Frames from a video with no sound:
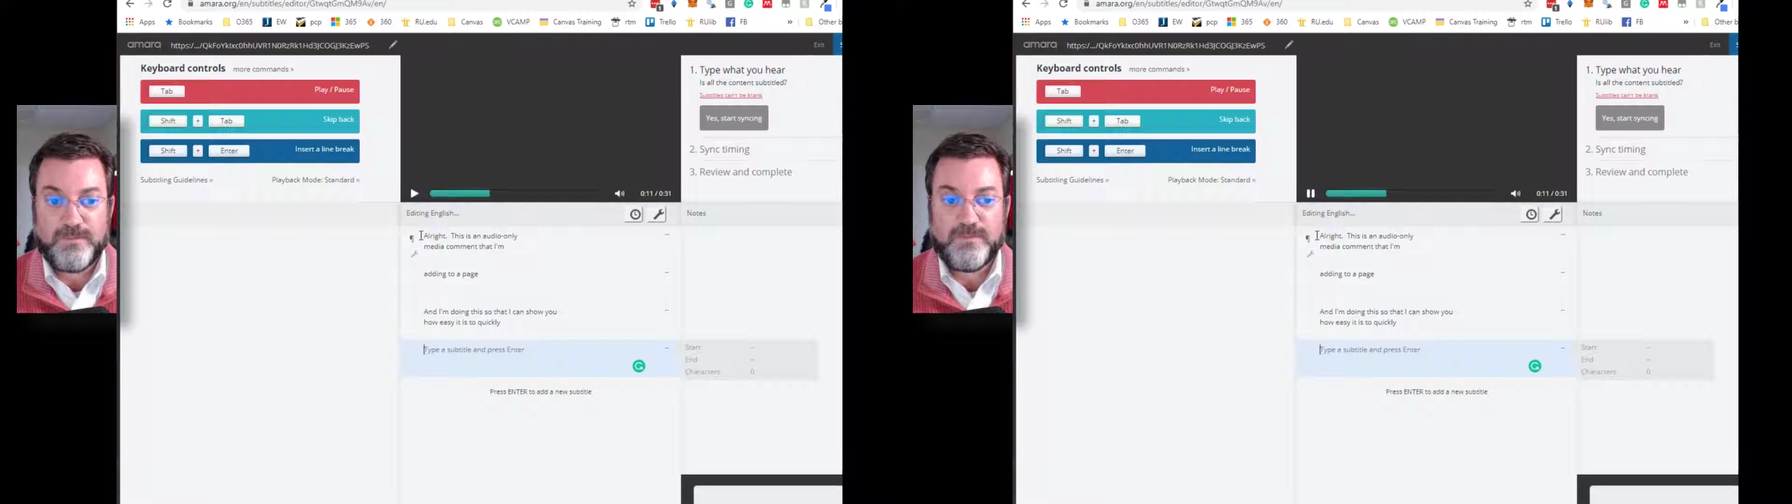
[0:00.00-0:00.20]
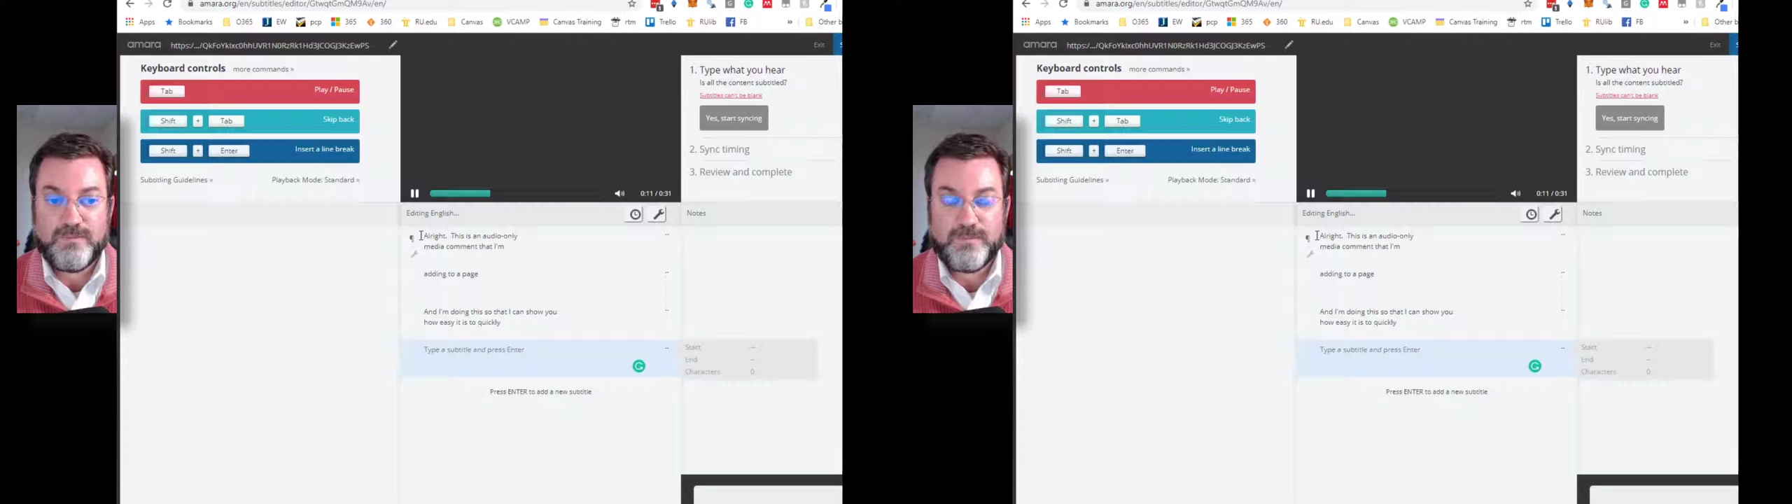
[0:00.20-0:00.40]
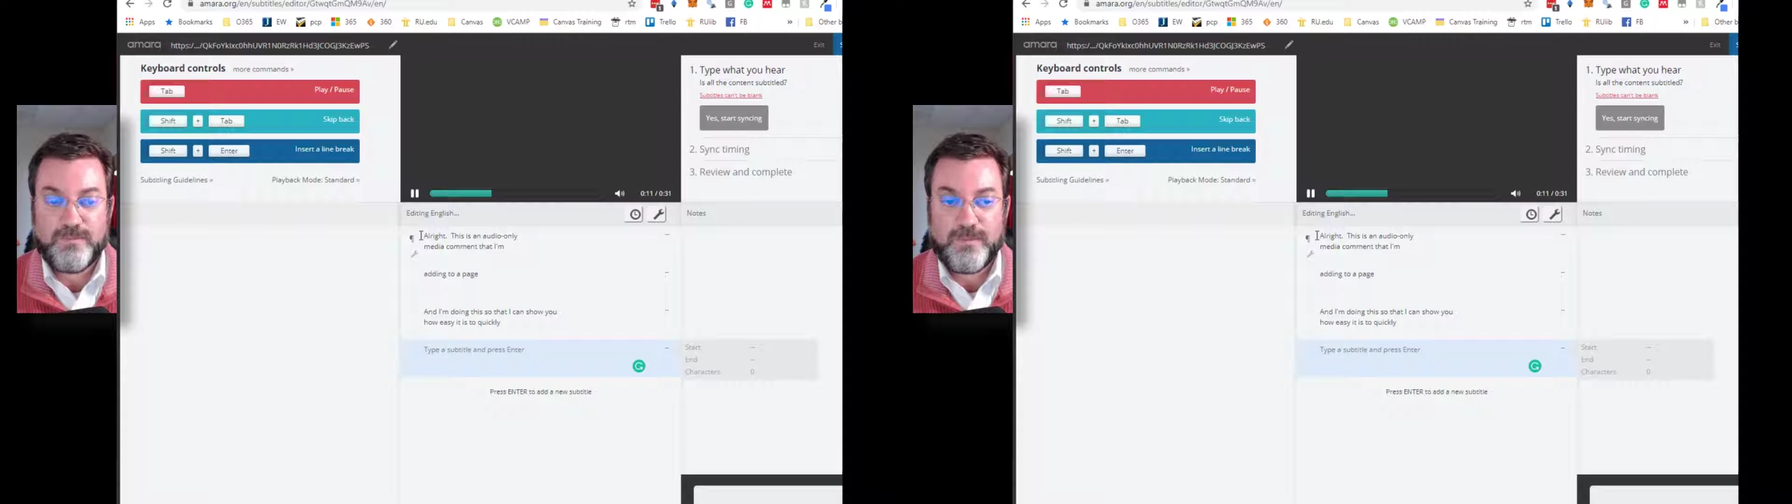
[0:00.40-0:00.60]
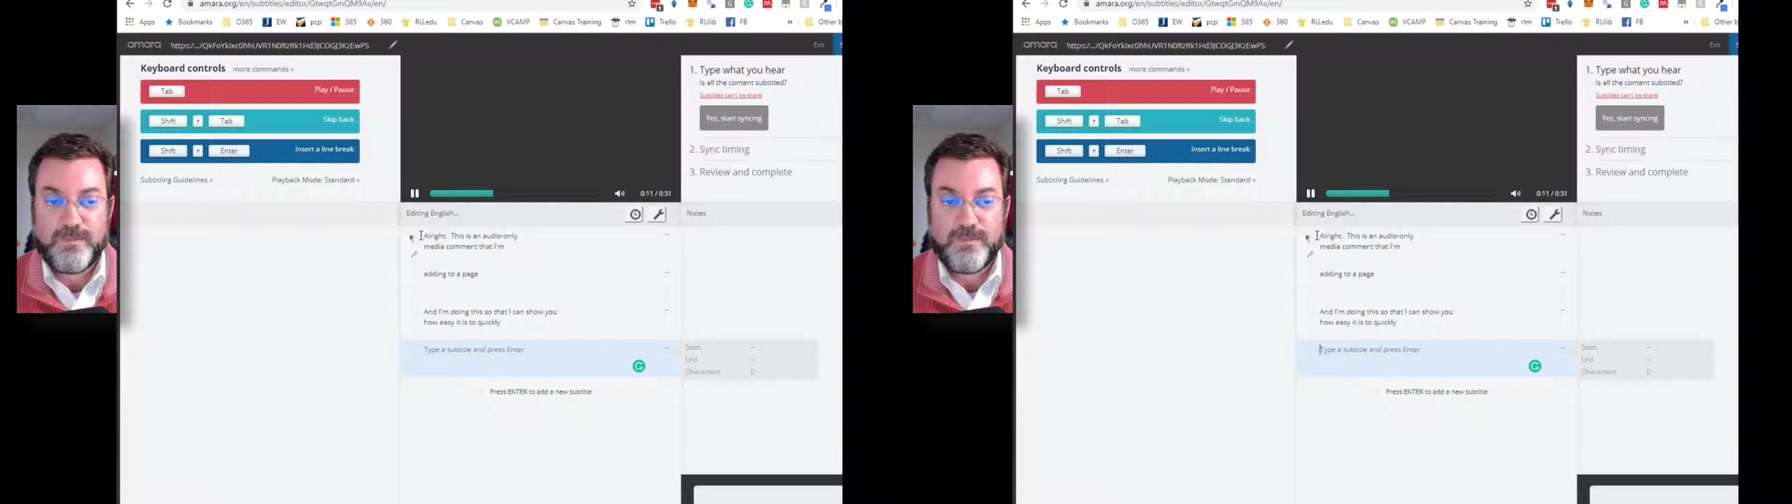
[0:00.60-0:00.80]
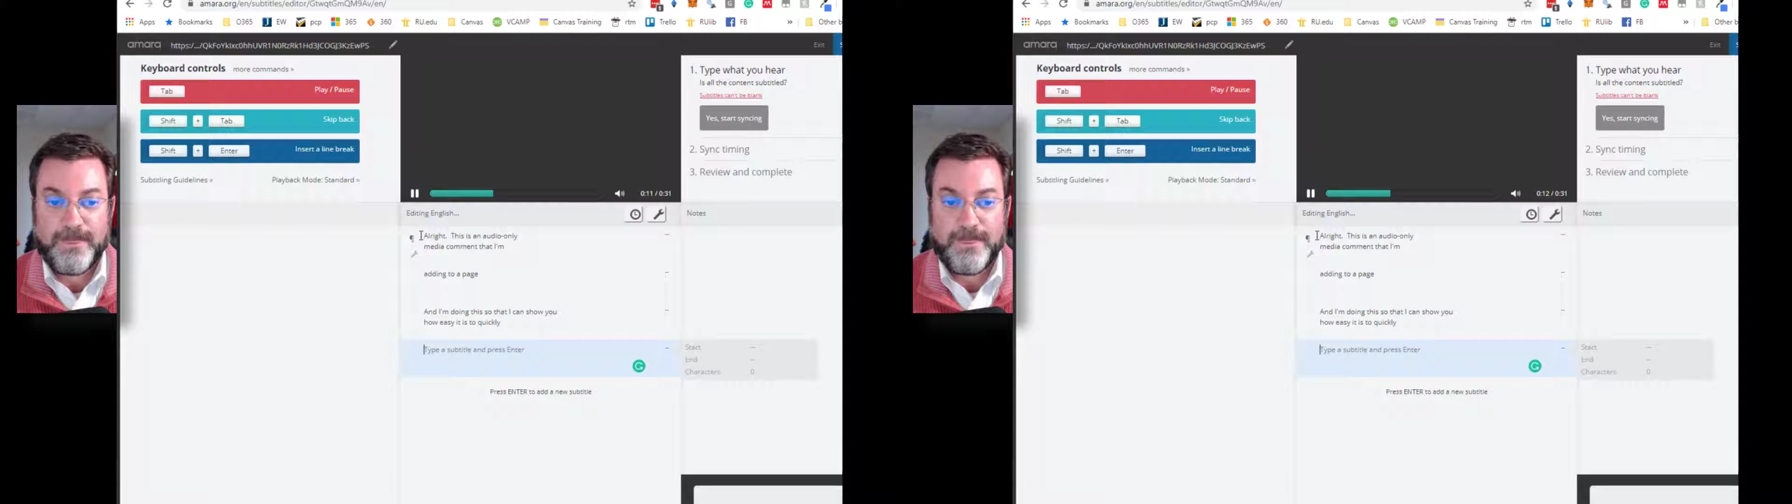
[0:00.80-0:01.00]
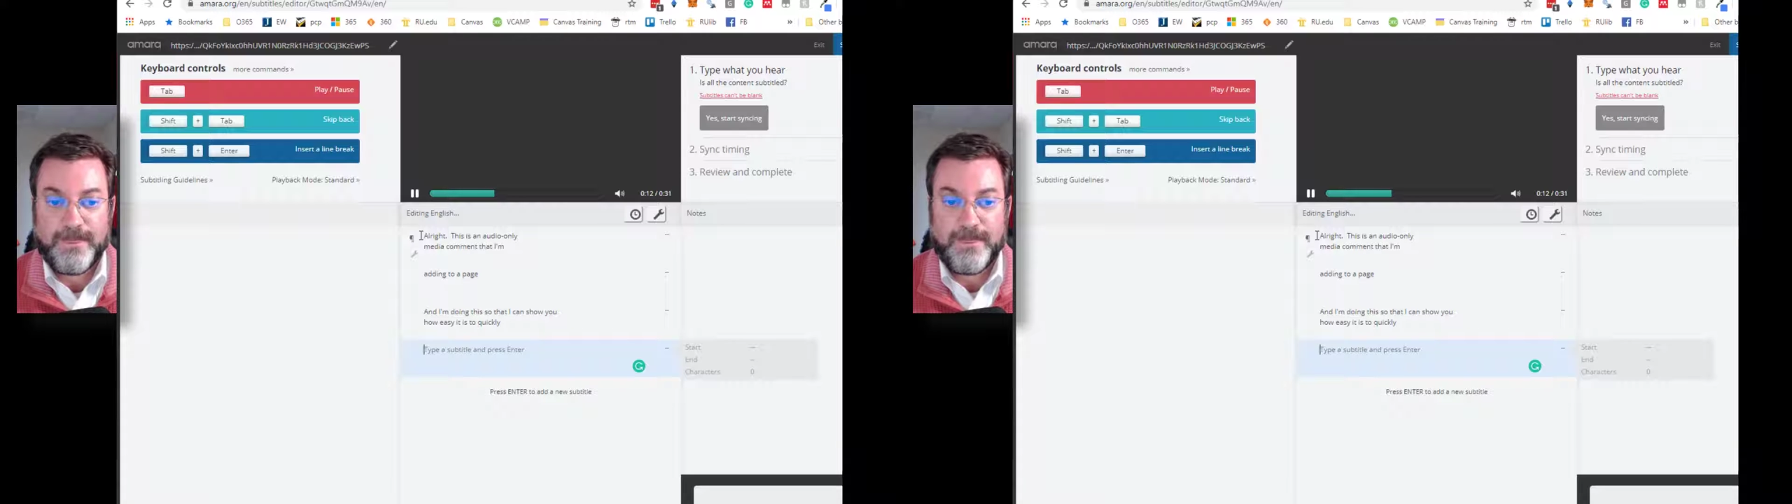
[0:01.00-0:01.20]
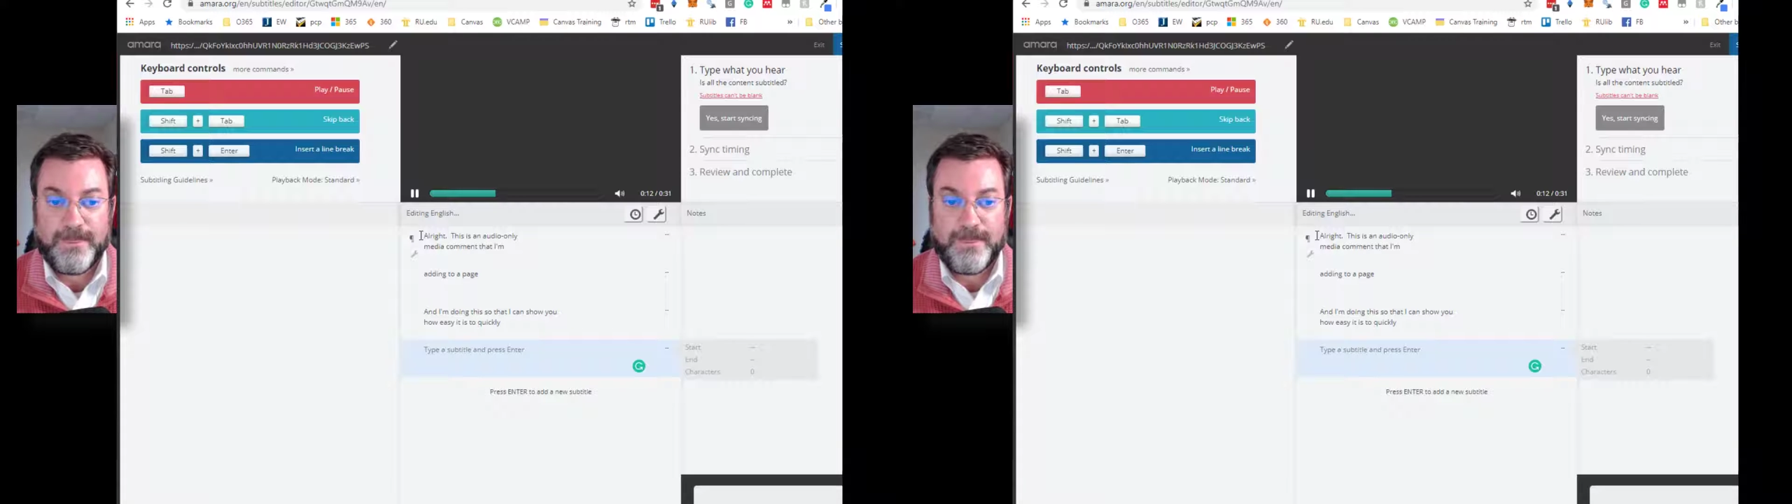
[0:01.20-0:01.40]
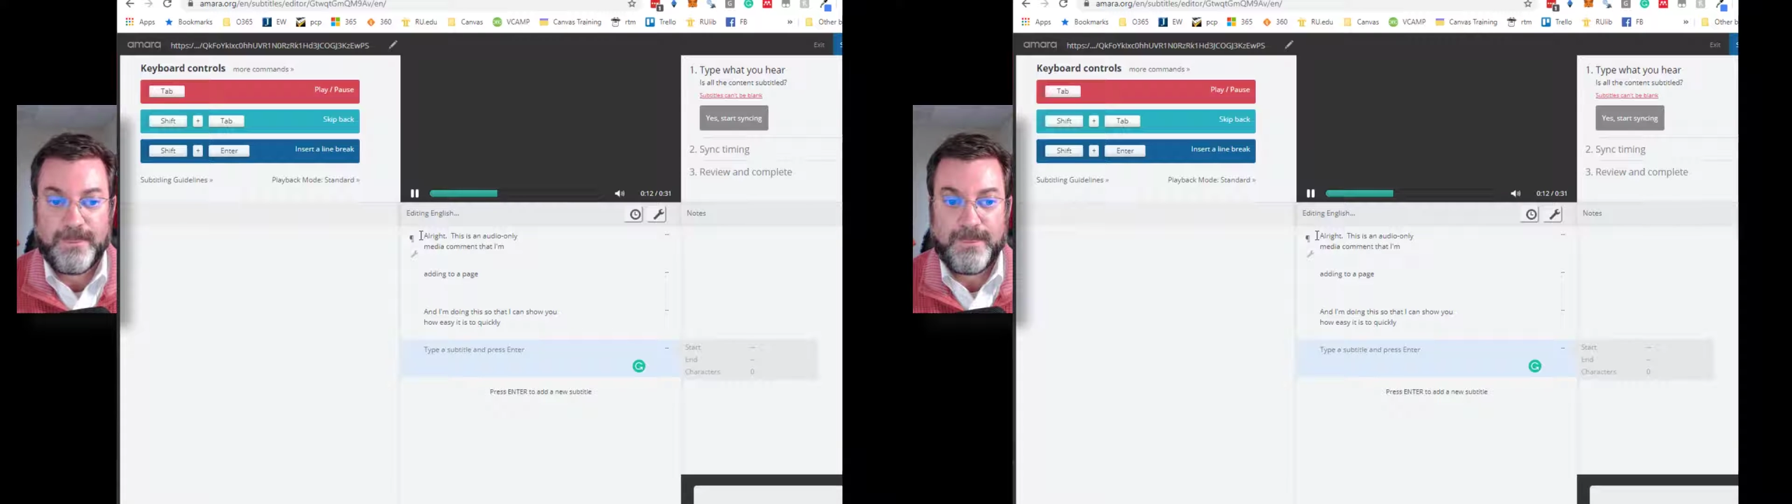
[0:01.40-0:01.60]
get a
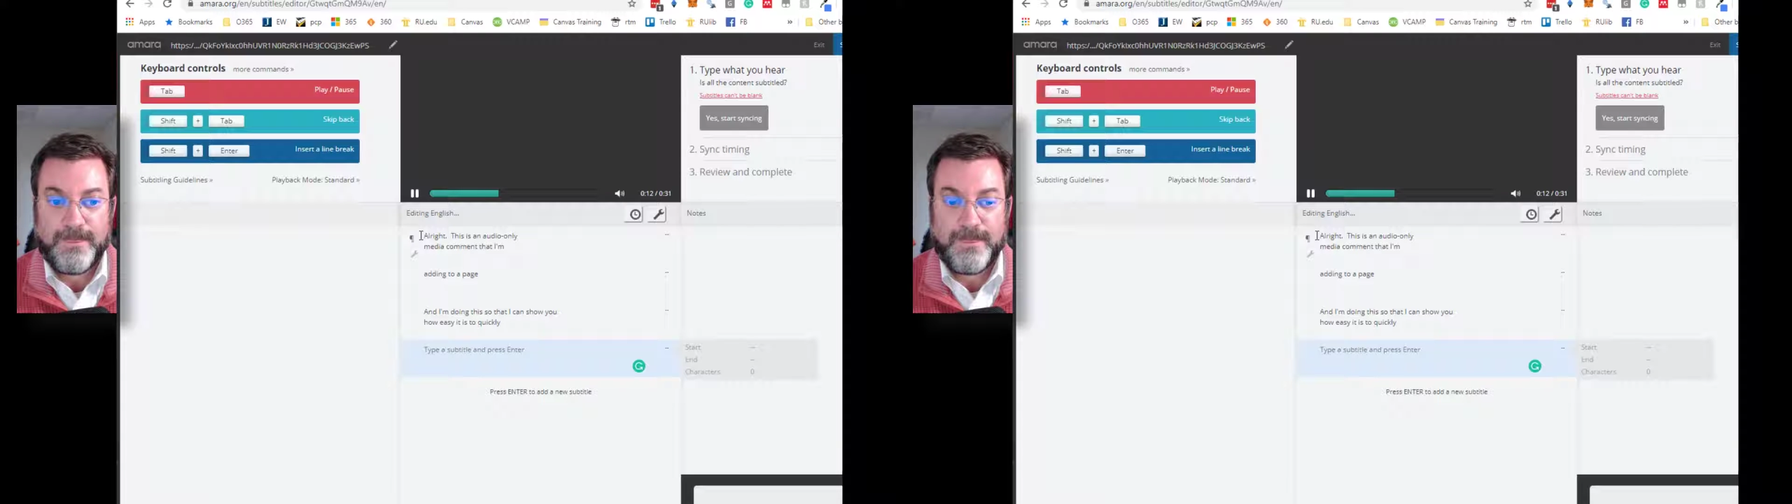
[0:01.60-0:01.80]
transcription